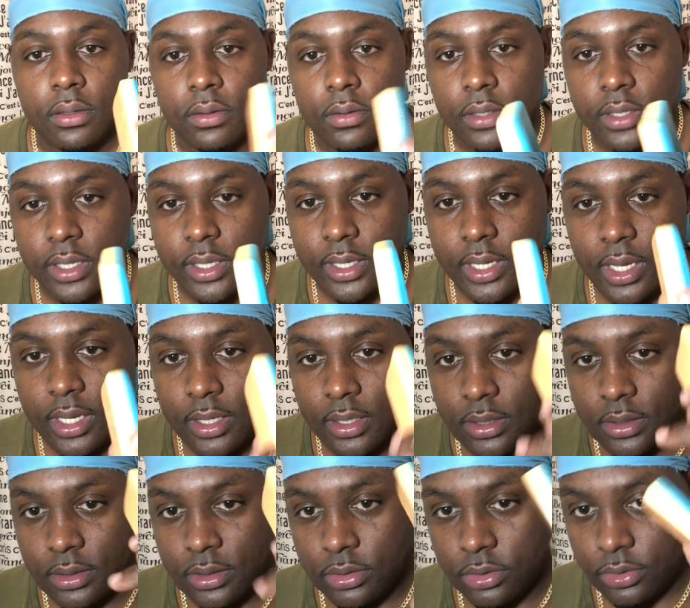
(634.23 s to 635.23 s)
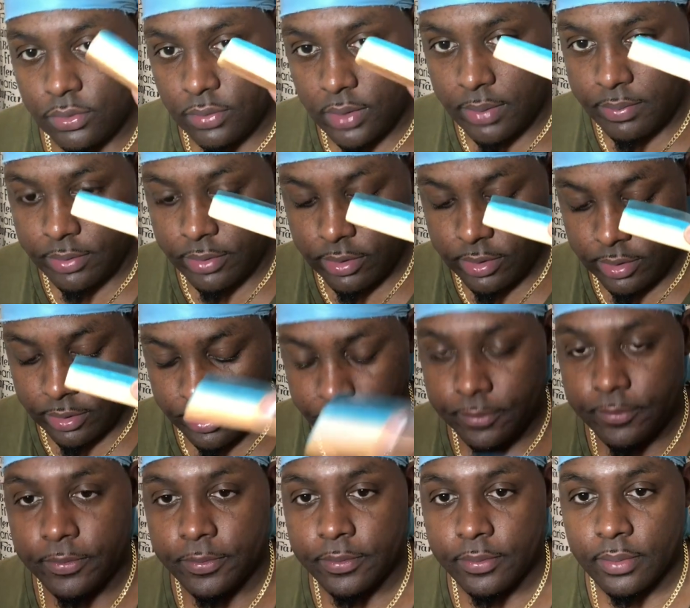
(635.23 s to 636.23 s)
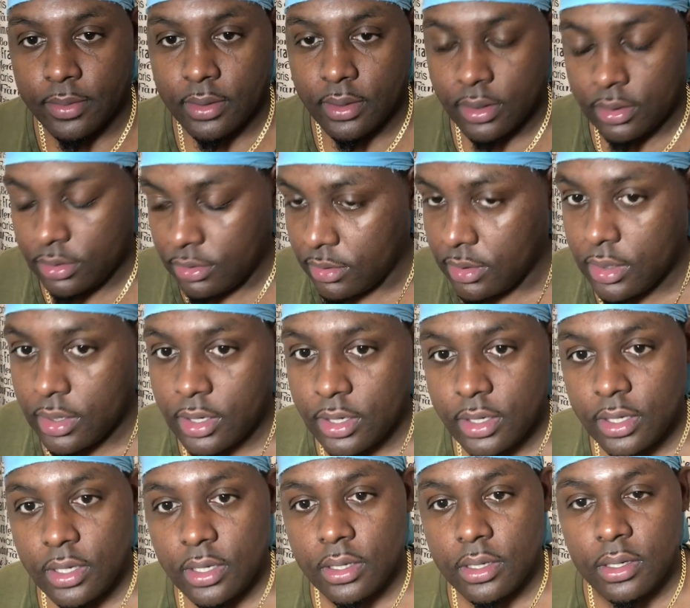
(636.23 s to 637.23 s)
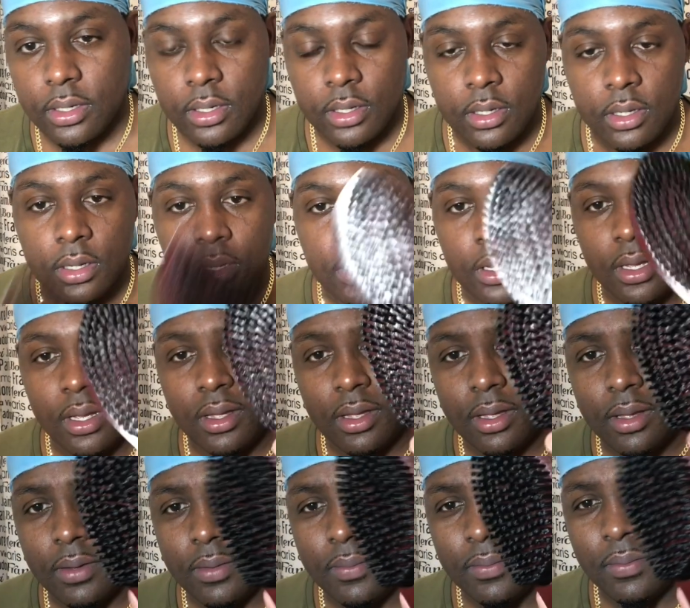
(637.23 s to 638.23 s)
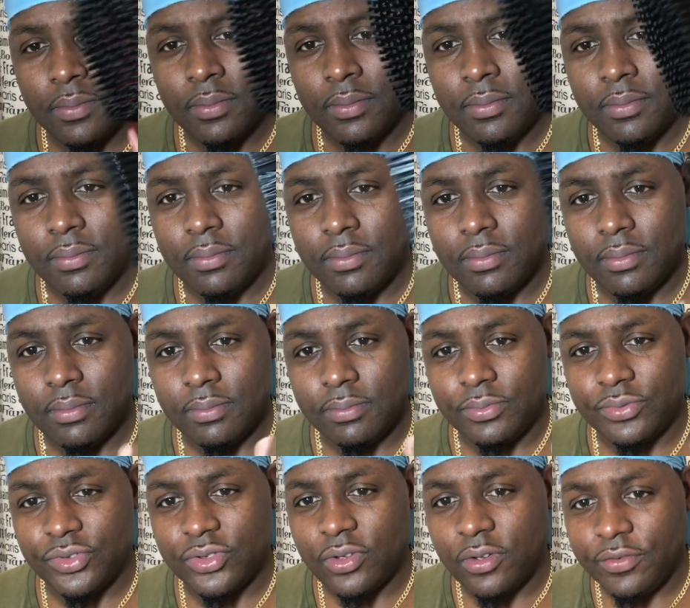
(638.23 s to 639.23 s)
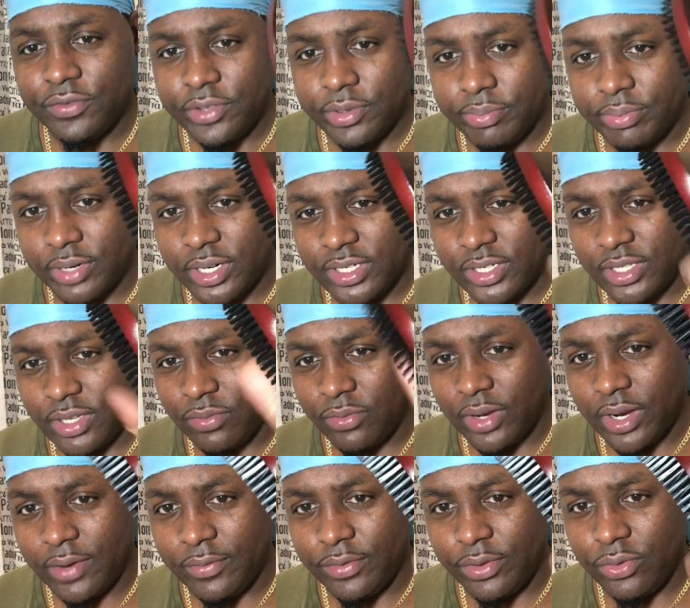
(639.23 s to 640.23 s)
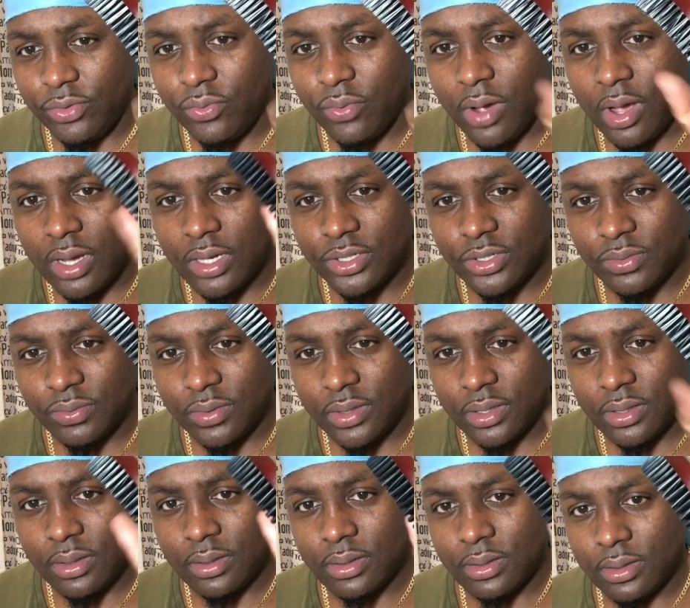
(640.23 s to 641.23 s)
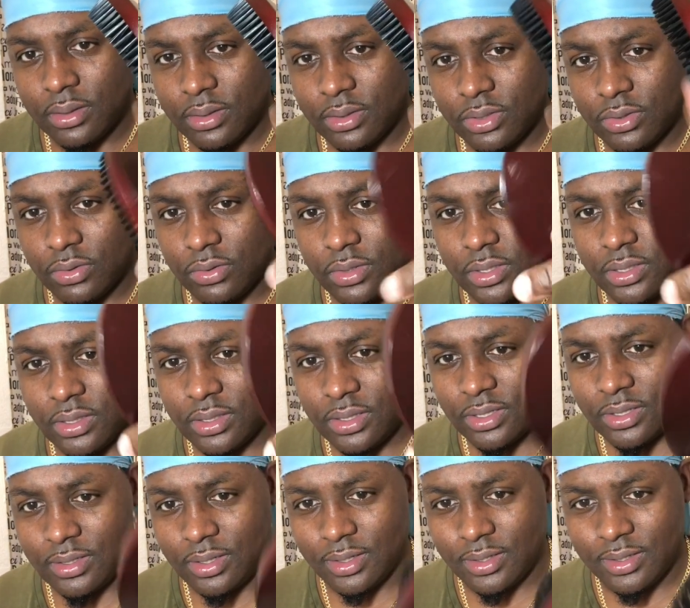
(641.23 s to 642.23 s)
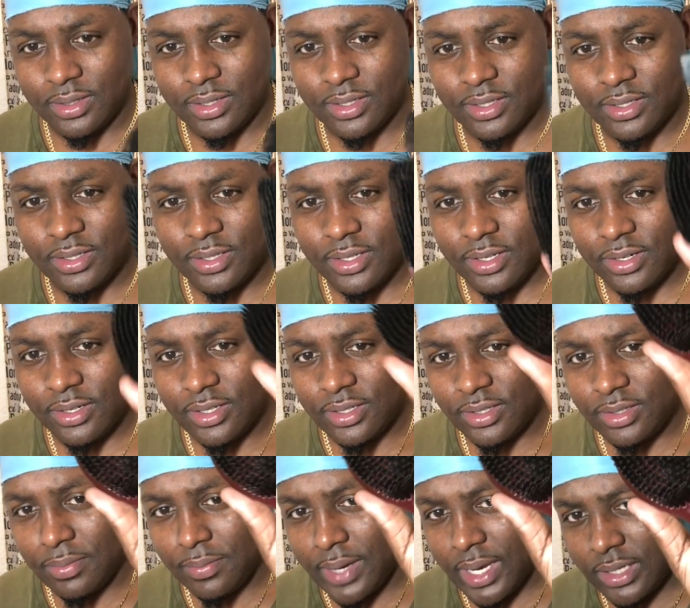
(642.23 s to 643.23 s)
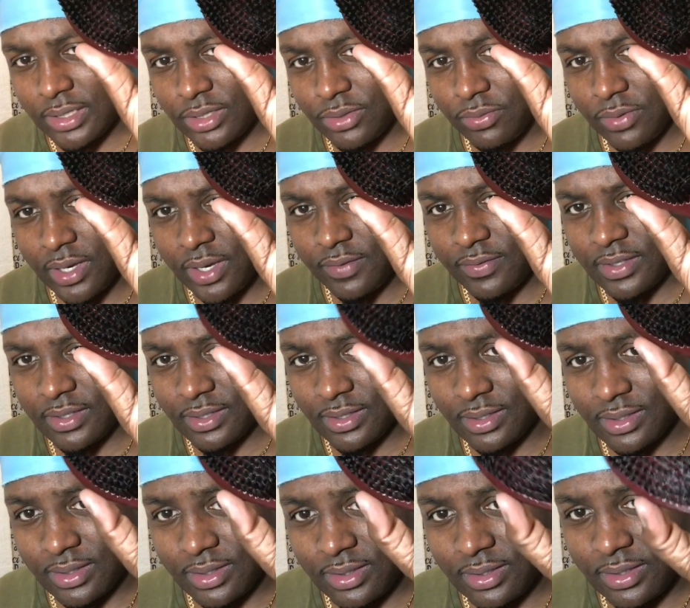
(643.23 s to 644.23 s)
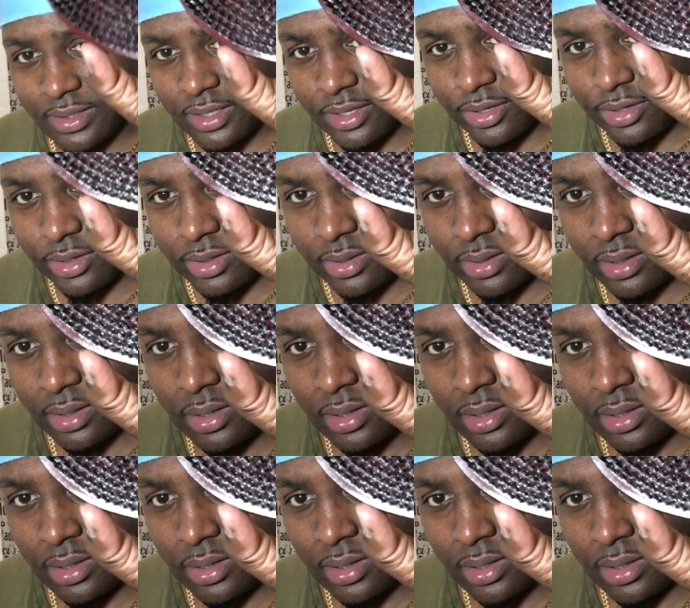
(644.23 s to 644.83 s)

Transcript: Leonidas Duet bar. You're gonna need a softer brush than whatever you washed with. So this is the Magic Wave. This is considered